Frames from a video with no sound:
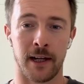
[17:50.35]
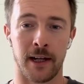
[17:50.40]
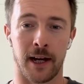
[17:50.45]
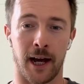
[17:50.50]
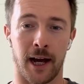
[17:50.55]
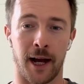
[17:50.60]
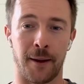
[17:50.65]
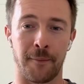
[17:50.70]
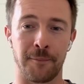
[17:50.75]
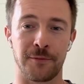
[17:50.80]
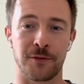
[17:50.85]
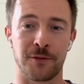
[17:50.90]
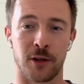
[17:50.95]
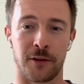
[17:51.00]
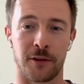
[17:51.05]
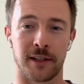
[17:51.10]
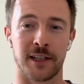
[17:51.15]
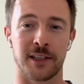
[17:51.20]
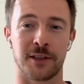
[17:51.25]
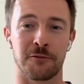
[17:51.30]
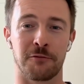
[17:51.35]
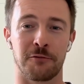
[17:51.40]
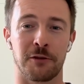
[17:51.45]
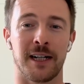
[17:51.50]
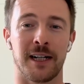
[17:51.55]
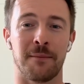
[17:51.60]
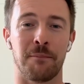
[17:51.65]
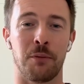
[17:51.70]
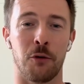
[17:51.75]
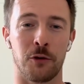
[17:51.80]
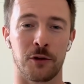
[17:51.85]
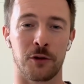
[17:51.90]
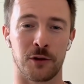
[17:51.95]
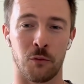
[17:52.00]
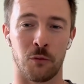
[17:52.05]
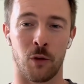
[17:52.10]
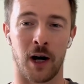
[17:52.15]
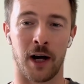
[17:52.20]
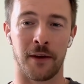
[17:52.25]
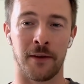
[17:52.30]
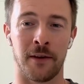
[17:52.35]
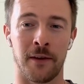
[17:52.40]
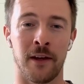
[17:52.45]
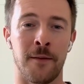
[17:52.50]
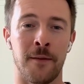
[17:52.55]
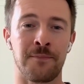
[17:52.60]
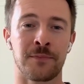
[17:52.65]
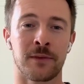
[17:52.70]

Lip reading: So I think it's a really important one